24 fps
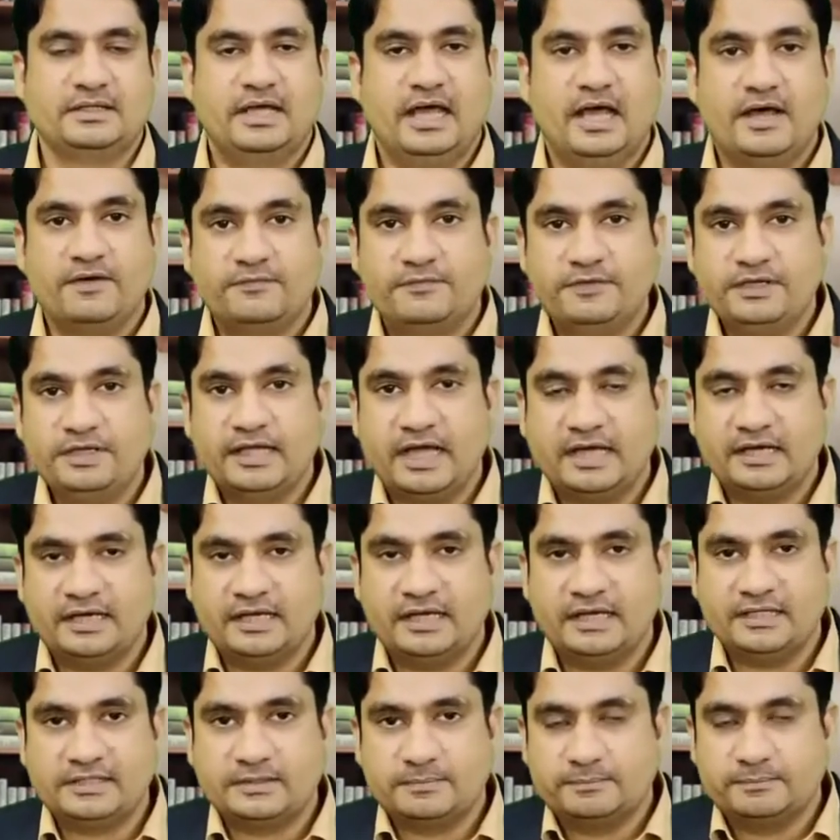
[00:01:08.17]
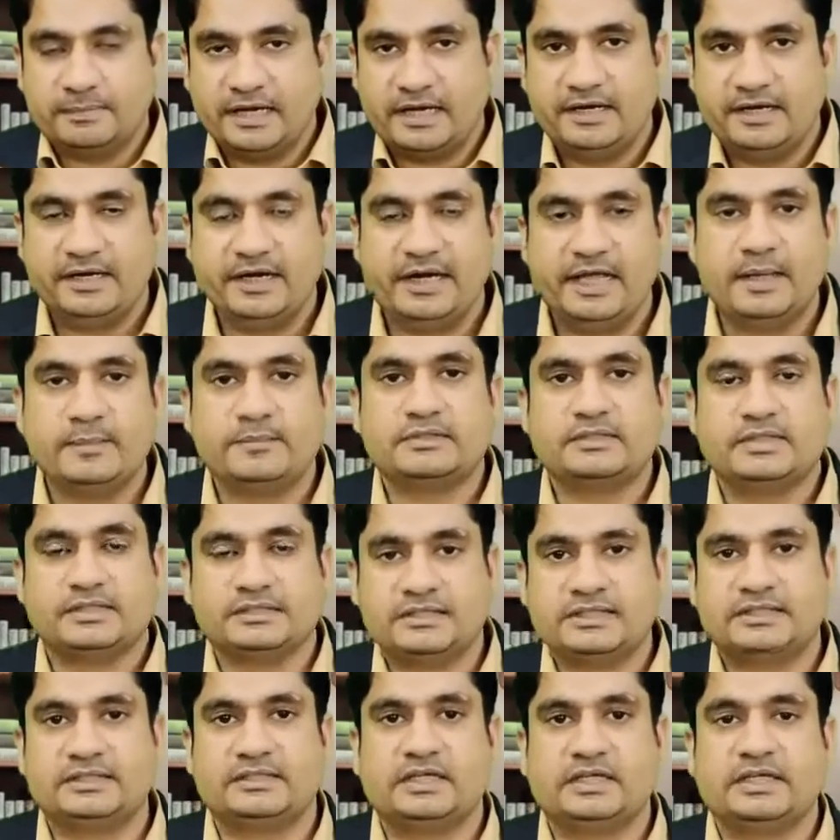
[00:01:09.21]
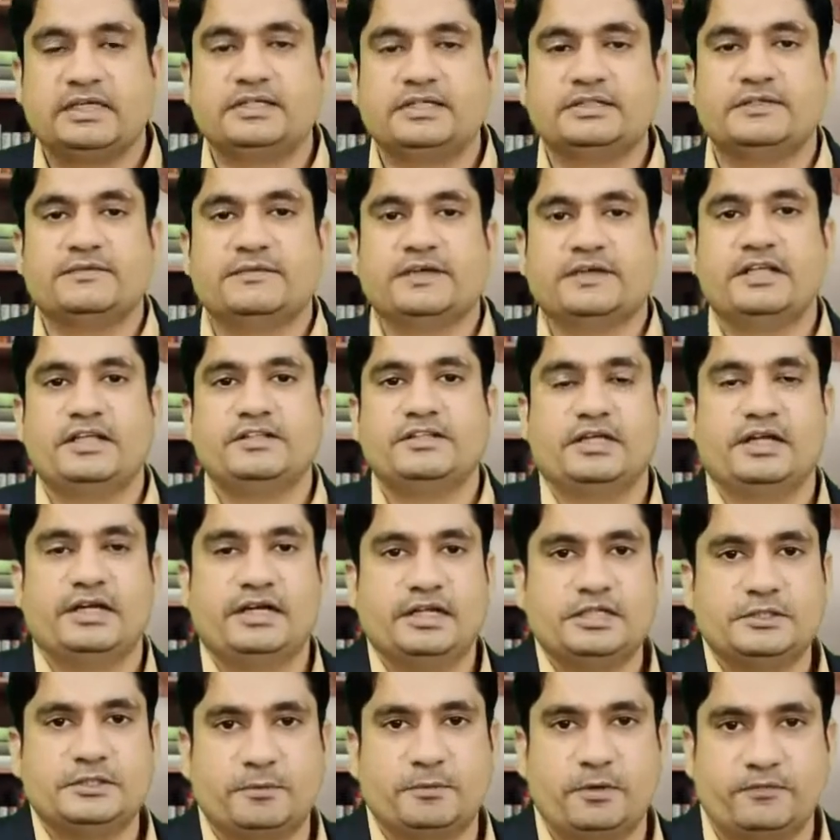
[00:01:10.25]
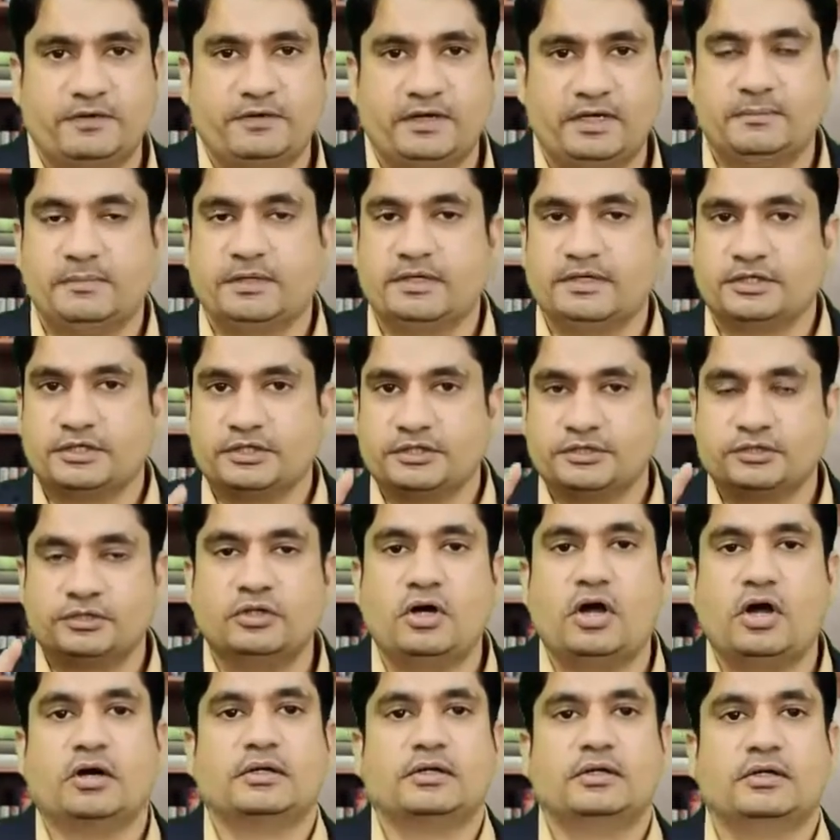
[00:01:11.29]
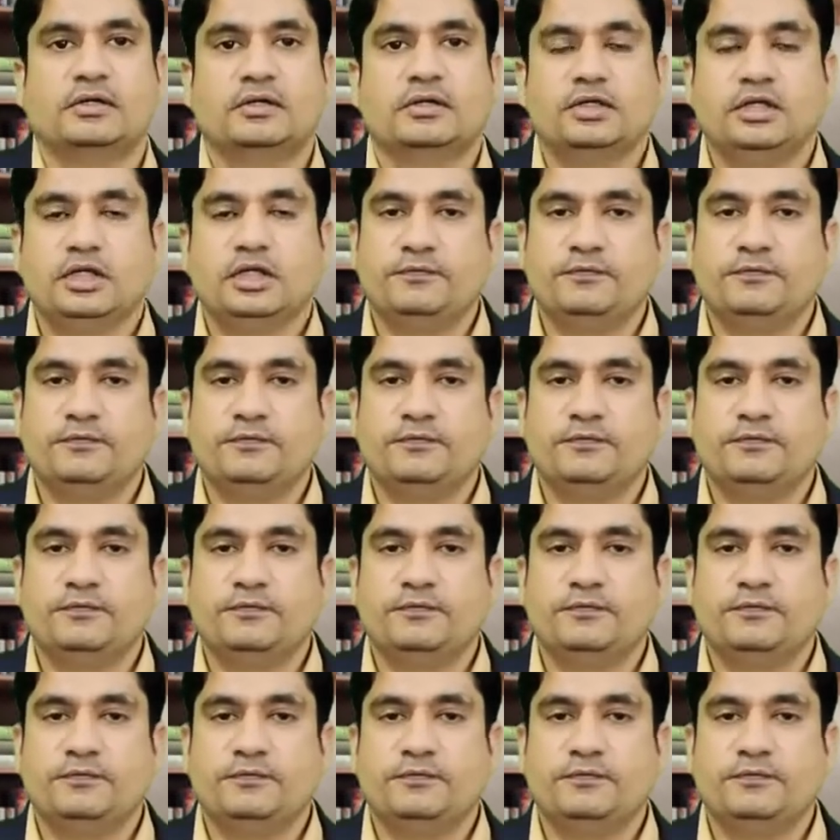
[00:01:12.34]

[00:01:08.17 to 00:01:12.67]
Every analyst by name suggests that it is a financial analyst profile, but it is not.